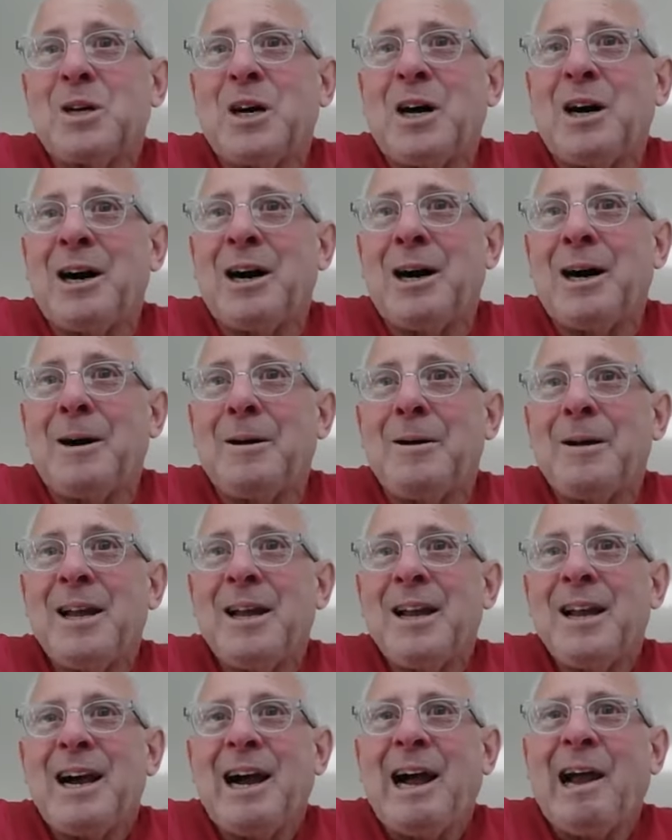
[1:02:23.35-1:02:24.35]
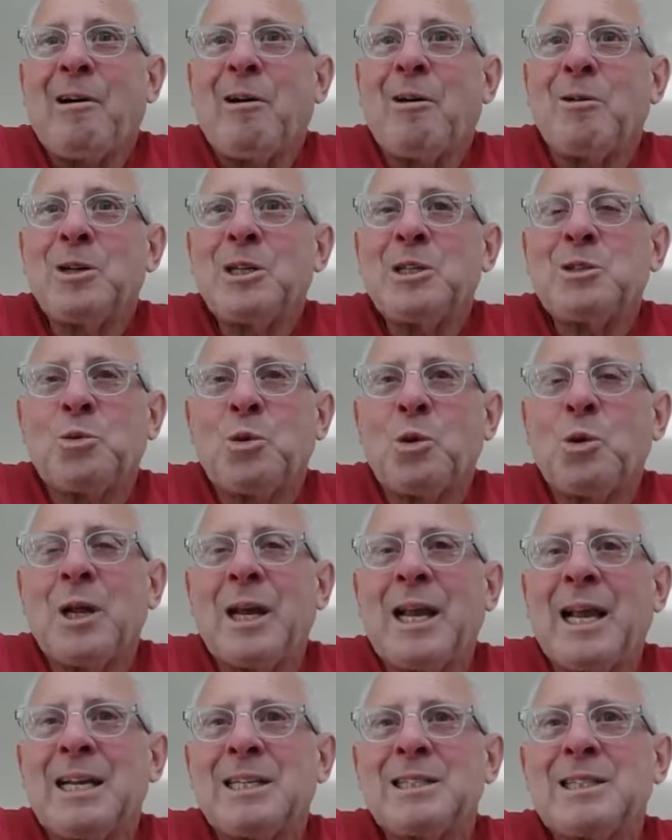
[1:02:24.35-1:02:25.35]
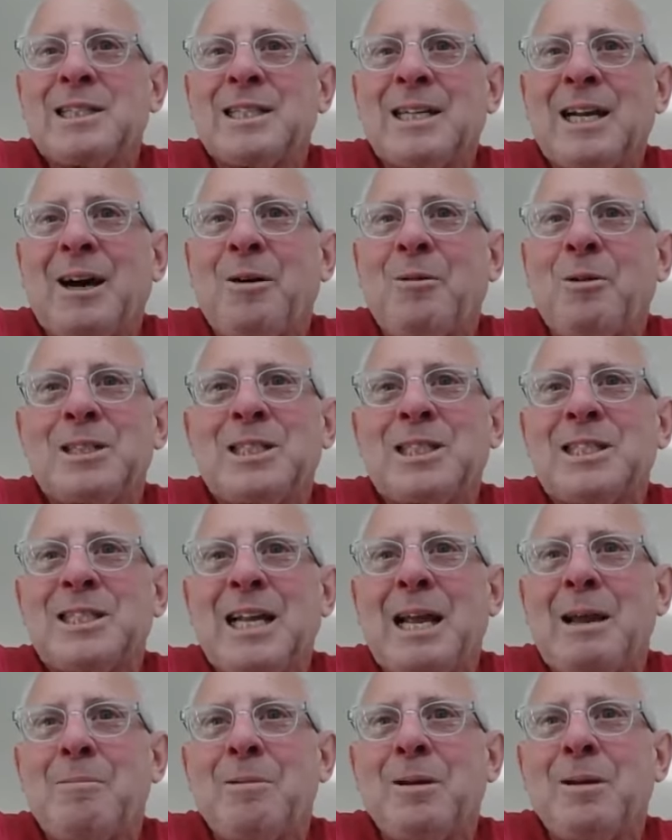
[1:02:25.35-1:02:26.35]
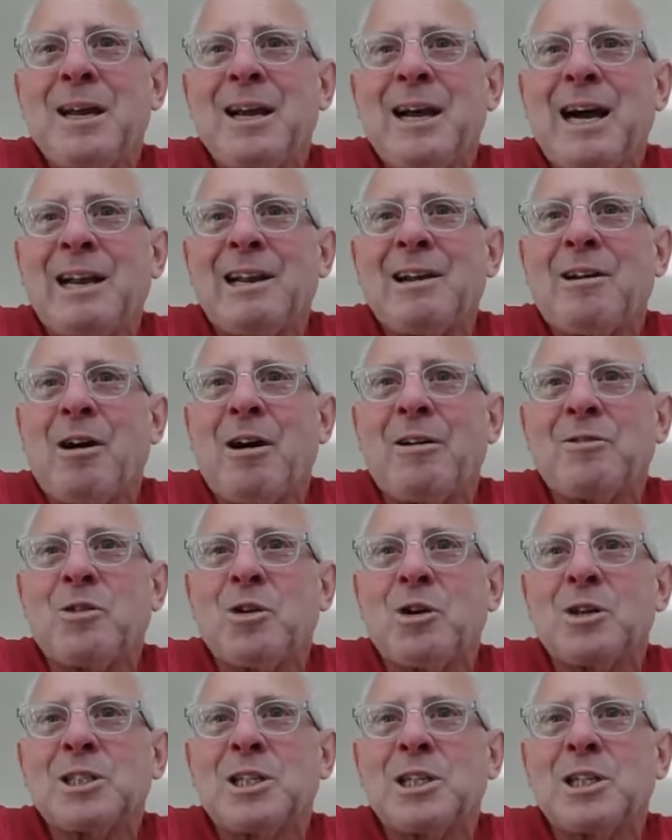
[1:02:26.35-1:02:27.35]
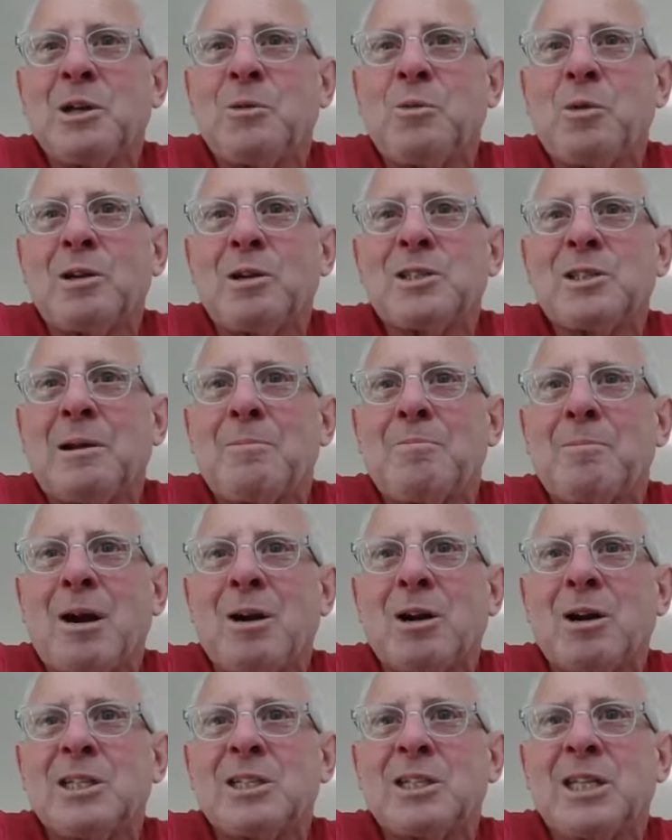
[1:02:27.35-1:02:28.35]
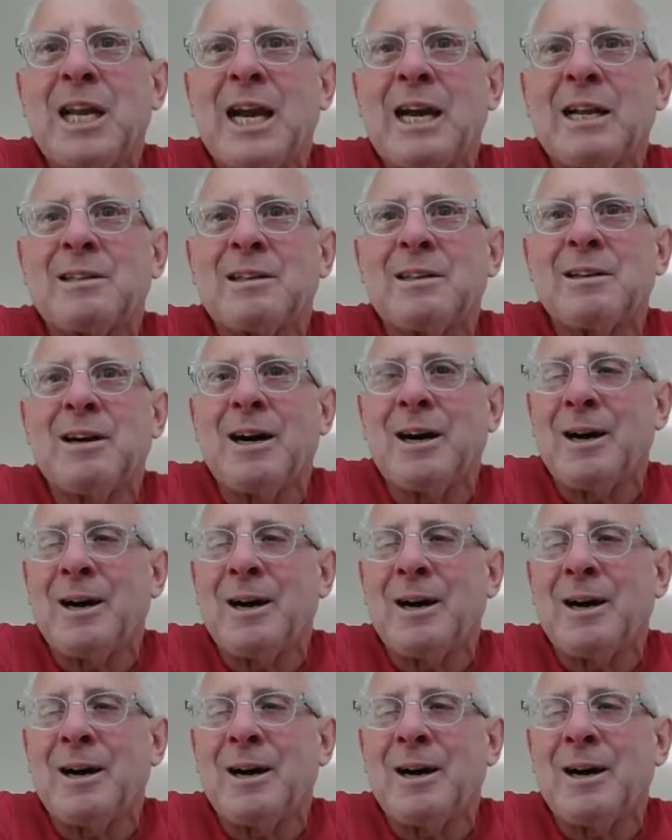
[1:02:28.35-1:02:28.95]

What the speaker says: I always root against what's his name on the golf course because he wears that Marcus hat.